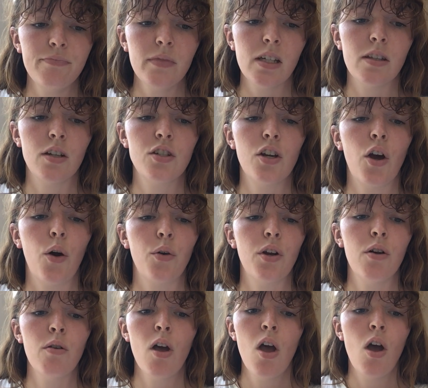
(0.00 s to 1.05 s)
The
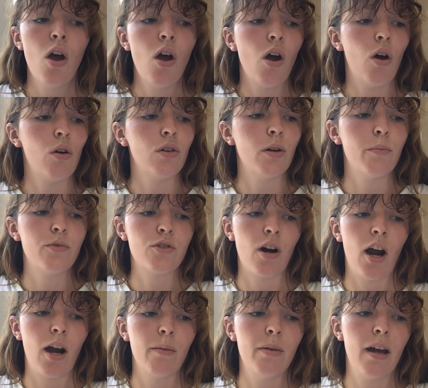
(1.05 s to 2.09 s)
Tohono O'odham
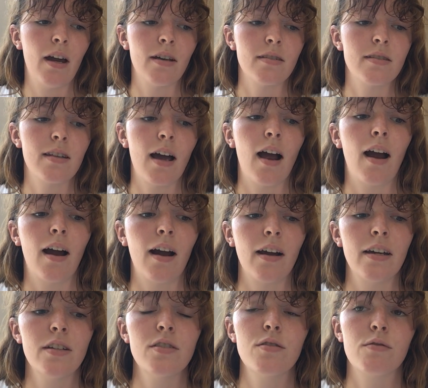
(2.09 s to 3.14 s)
tribe has the
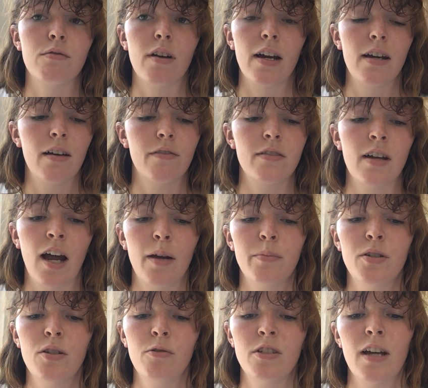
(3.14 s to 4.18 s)
highest rate of type
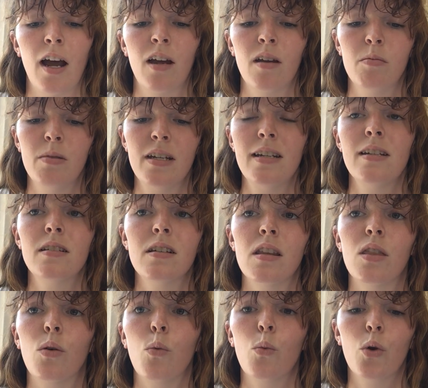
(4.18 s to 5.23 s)
2 diabetes
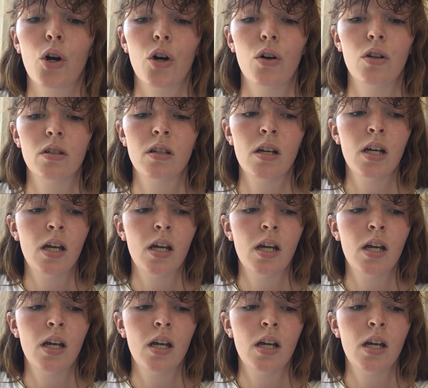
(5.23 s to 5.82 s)
in the world.